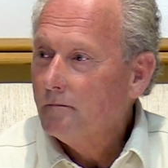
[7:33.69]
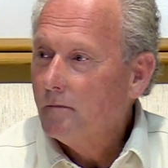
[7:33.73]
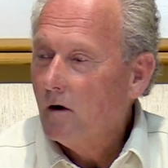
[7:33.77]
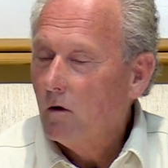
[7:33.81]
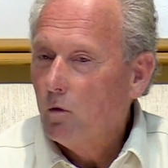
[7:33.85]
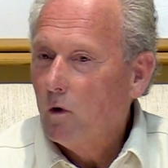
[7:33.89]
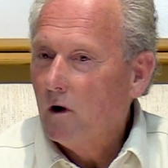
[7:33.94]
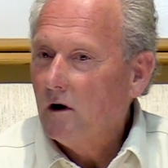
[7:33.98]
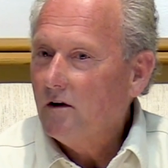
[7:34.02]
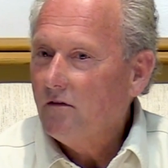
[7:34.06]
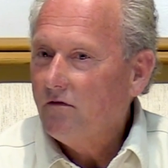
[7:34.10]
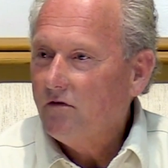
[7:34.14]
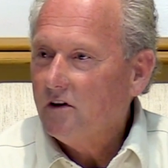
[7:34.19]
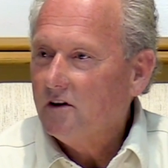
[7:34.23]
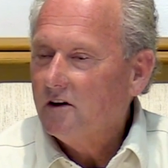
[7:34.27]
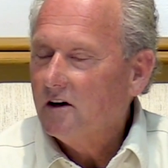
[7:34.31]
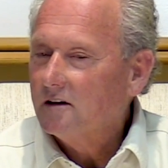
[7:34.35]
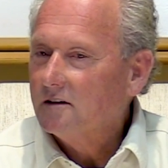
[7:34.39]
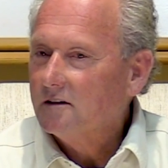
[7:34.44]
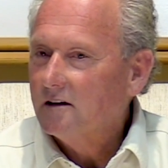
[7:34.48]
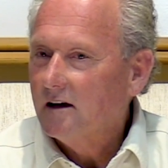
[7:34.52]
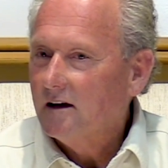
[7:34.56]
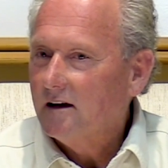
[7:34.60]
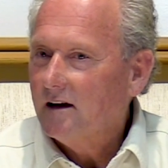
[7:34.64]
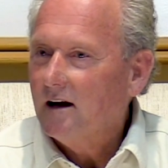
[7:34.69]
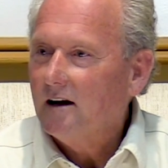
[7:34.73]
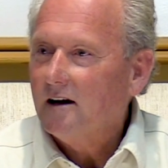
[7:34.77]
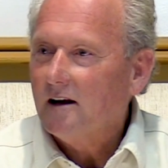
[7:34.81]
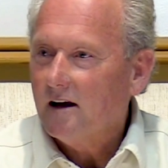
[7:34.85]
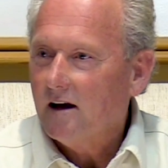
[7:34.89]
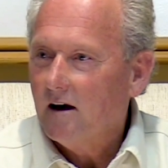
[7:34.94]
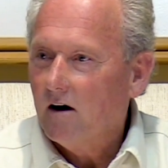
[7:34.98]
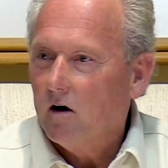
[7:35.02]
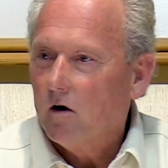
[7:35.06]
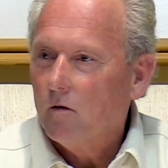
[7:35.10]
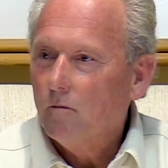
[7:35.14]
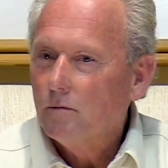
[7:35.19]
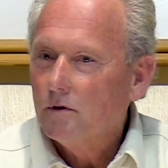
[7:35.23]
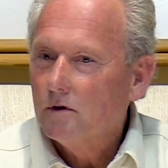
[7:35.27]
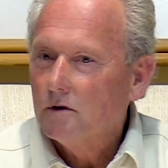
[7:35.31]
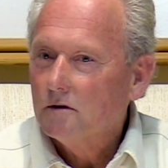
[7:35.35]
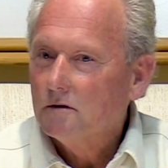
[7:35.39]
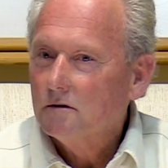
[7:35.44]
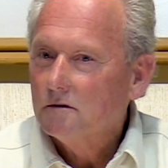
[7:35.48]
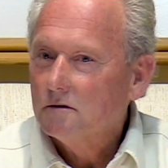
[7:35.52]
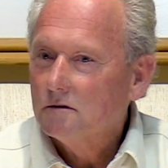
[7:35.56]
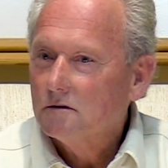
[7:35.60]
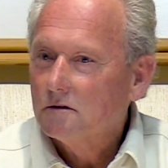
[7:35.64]
But what if you didn't get any help?
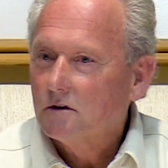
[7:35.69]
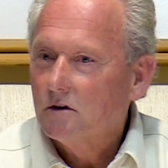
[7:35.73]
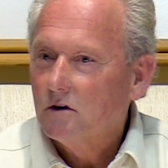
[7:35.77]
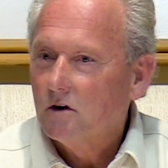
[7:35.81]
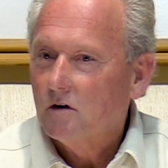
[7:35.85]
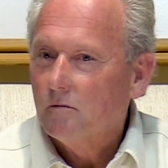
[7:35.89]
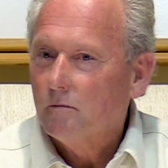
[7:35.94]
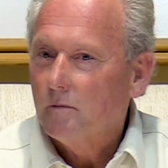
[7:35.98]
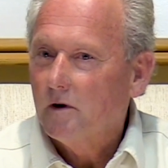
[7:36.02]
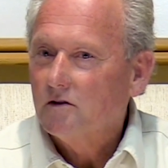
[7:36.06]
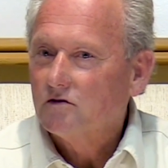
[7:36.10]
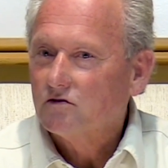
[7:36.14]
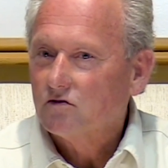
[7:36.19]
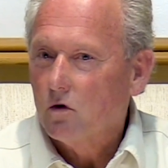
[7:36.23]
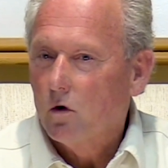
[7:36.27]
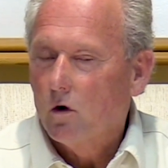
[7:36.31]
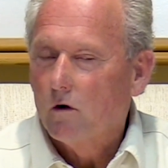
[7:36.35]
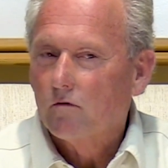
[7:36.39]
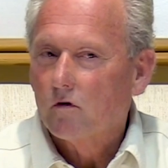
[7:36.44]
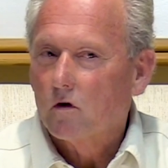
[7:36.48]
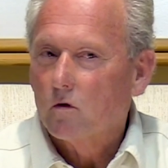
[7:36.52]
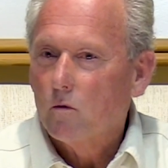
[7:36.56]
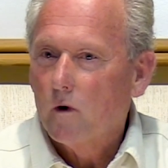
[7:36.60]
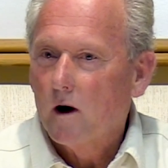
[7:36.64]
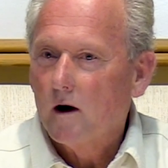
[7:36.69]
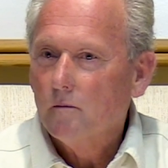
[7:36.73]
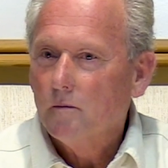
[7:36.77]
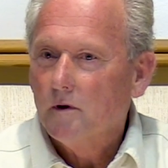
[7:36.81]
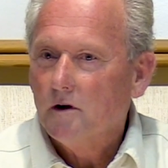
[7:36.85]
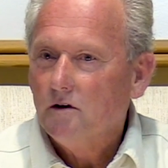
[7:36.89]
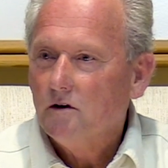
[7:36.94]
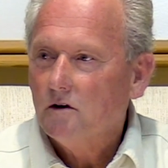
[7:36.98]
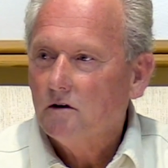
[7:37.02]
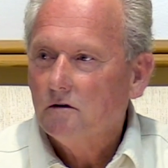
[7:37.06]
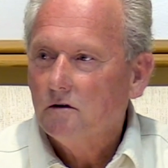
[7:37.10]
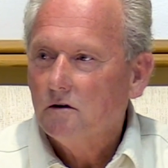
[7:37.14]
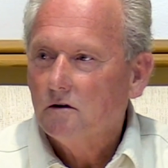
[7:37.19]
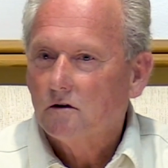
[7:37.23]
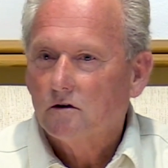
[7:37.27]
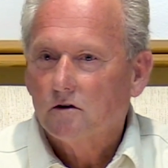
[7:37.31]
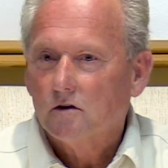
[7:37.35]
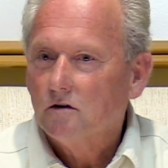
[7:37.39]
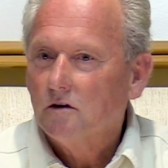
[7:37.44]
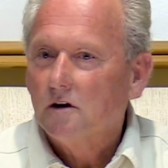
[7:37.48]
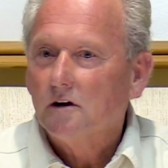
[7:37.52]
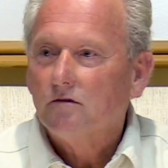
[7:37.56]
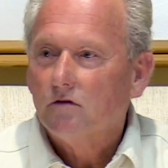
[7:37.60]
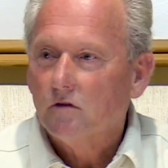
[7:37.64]
Could it be so overwhelming you, you
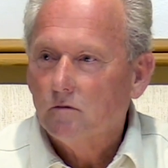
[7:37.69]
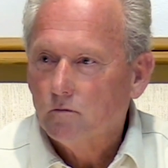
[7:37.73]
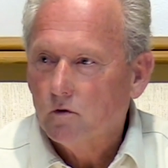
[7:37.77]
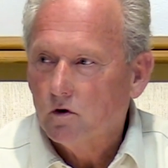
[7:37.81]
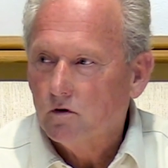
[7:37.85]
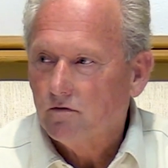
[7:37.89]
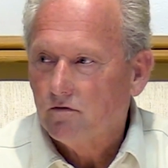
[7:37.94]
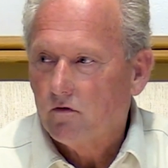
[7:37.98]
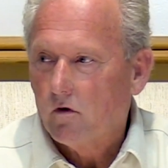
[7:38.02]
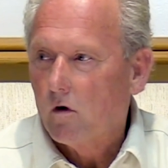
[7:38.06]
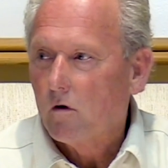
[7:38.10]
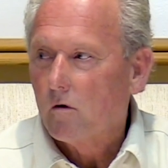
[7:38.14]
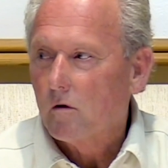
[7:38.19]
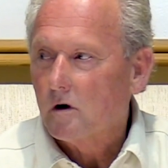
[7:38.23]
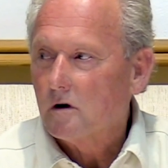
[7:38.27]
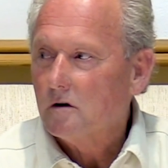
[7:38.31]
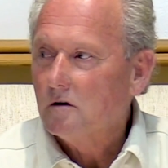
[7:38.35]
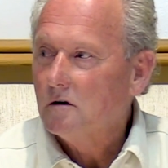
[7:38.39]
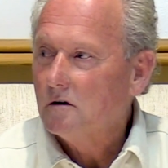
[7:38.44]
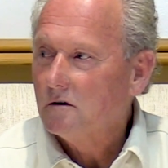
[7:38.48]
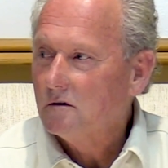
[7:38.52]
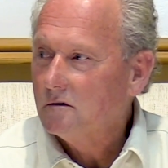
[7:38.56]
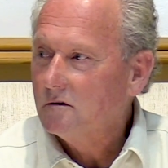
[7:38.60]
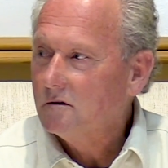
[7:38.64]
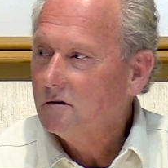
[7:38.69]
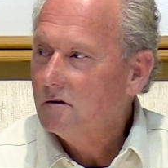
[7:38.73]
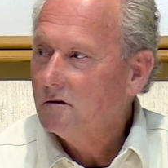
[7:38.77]
couldn't even move forward?